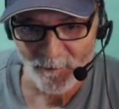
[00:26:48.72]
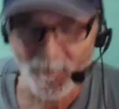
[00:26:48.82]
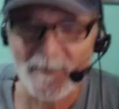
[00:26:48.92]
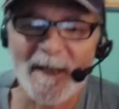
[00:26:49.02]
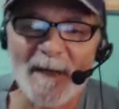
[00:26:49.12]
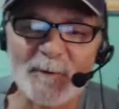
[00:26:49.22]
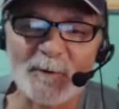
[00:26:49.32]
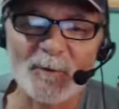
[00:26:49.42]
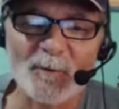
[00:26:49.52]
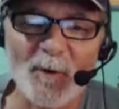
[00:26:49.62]
would have you
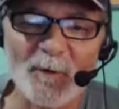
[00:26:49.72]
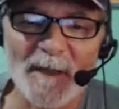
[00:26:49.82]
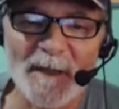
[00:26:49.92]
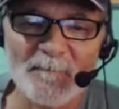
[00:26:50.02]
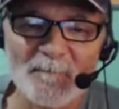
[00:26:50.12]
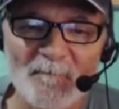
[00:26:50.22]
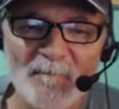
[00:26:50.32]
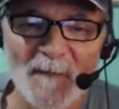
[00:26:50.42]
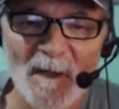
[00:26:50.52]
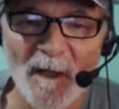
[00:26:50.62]
do, okay?
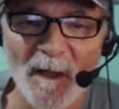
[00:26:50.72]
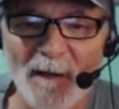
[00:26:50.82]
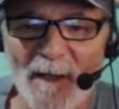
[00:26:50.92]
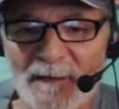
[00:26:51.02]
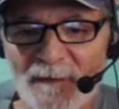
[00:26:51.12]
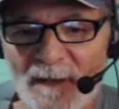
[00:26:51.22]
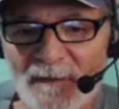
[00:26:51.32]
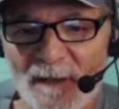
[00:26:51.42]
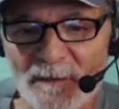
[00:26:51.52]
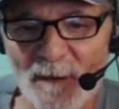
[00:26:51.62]
All right,
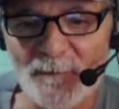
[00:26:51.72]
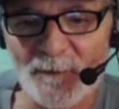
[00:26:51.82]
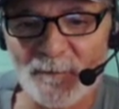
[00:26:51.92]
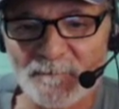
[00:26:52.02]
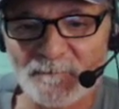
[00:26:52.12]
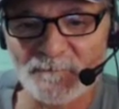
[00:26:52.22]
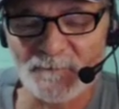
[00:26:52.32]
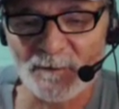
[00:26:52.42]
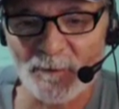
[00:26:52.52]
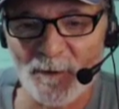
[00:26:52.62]
saints, I love you.
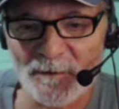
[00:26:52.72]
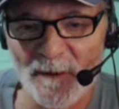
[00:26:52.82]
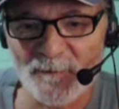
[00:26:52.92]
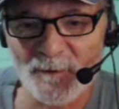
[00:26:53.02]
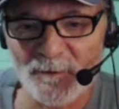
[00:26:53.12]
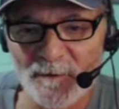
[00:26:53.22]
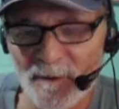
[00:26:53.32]
The Lord loves you.